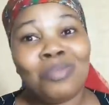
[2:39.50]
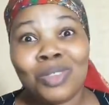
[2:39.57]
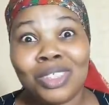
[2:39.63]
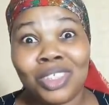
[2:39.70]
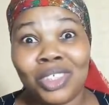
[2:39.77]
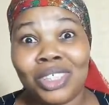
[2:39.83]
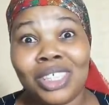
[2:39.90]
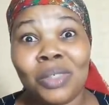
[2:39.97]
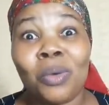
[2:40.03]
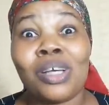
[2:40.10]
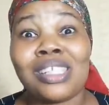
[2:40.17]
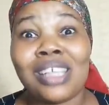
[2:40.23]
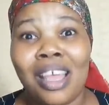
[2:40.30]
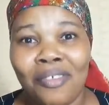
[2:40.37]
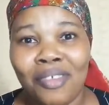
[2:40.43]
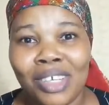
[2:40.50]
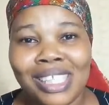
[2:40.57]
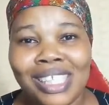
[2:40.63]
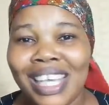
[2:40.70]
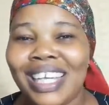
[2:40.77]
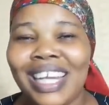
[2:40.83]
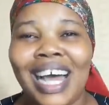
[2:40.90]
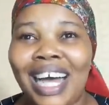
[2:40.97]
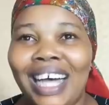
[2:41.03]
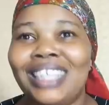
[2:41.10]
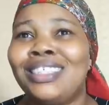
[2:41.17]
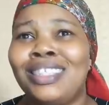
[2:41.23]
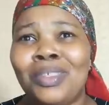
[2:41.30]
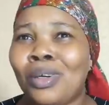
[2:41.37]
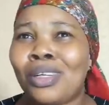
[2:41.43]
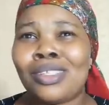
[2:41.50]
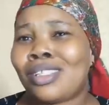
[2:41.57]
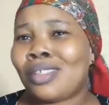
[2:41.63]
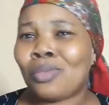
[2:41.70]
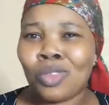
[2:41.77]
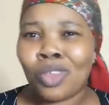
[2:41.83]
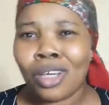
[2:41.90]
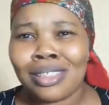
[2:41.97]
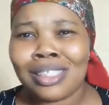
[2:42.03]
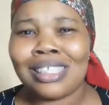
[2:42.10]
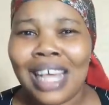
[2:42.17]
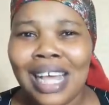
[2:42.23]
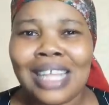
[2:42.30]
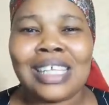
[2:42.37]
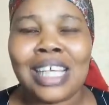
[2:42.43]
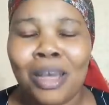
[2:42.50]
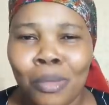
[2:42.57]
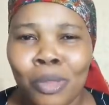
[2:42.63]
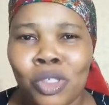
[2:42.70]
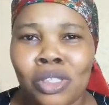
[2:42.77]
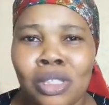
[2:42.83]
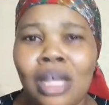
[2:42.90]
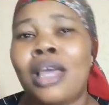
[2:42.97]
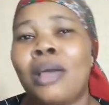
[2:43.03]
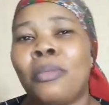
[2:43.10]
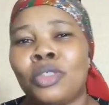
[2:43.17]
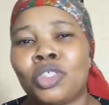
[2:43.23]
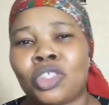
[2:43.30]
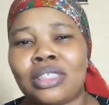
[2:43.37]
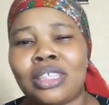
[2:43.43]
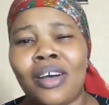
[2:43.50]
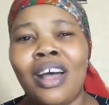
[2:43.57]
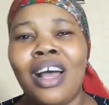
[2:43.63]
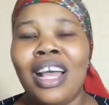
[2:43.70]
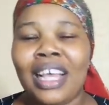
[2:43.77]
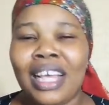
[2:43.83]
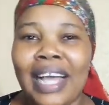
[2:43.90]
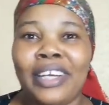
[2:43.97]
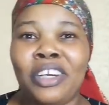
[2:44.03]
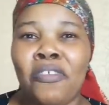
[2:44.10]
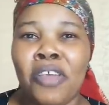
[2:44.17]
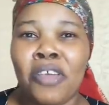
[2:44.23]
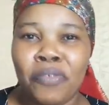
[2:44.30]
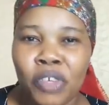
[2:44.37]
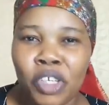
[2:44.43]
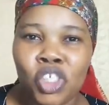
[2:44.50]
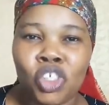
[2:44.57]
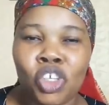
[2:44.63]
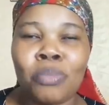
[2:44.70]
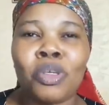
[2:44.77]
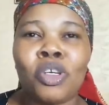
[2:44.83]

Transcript: Tricky T was evicted, and he was not that emotional kind of eviction,